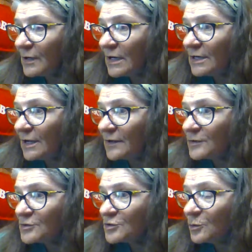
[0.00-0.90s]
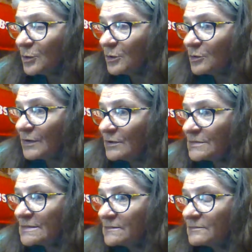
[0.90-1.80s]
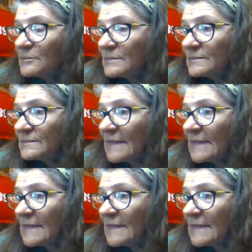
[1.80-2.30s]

another squirrel that